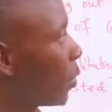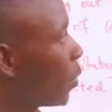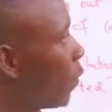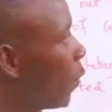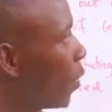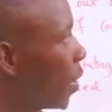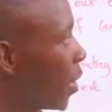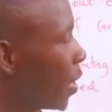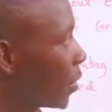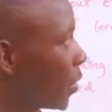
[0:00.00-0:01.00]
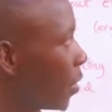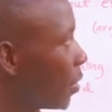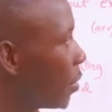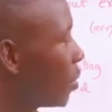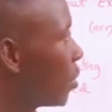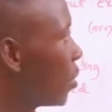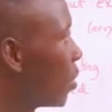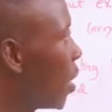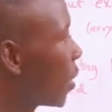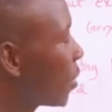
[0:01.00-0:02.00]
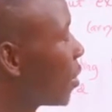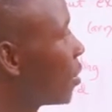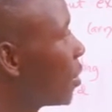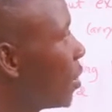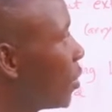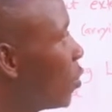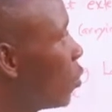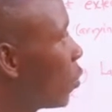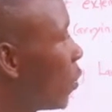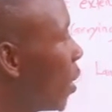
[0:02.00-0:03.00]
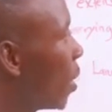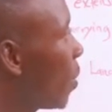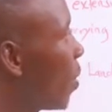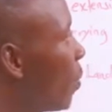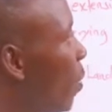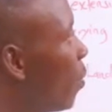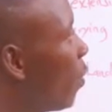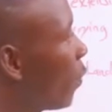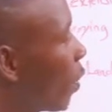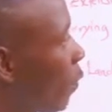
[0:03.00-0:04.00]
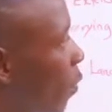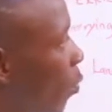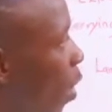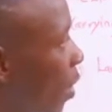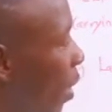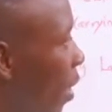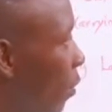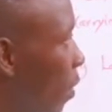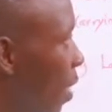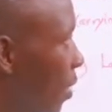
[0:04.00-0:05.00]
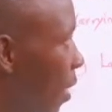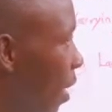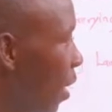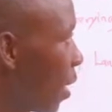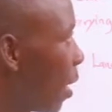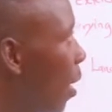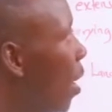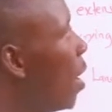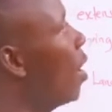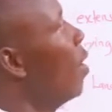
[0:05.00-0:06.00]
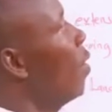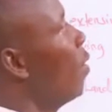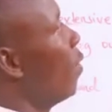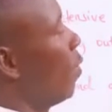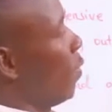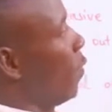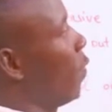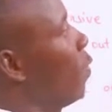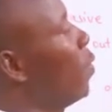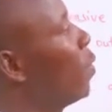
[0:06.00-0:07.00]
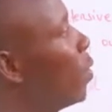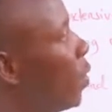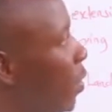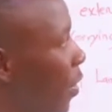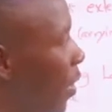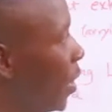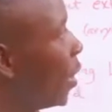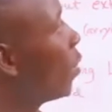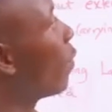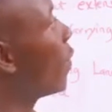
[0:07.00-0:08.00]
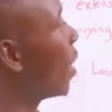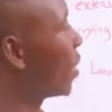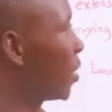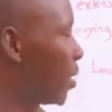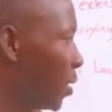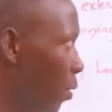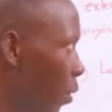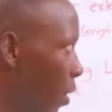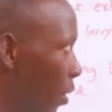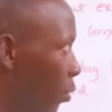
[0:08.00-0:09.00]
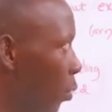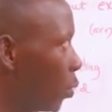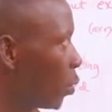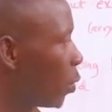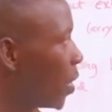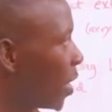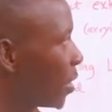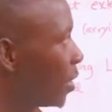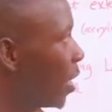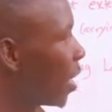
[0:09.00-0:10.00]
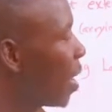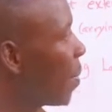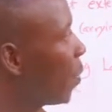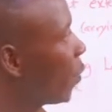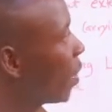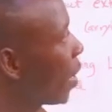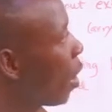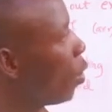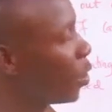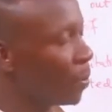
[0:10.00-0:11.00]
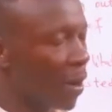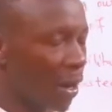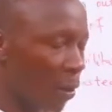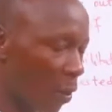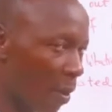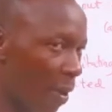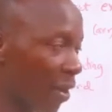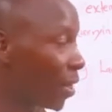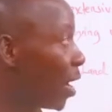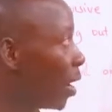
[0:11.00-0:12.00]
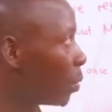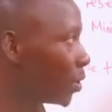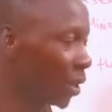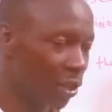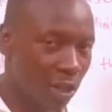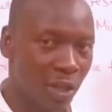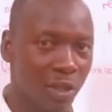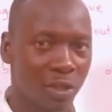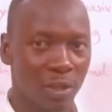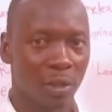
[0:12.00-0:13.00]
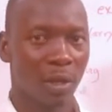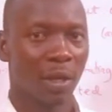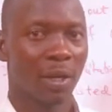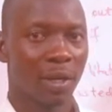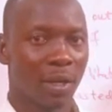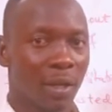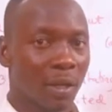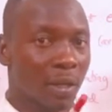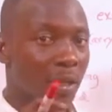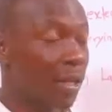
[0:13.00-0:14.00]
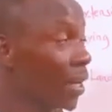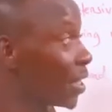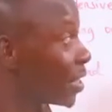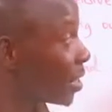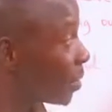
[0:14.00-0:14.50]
source of foreign exchange is due to the people moving from one area to another area for the need of that oil. So through that, they come up with their own money, whereby now they change that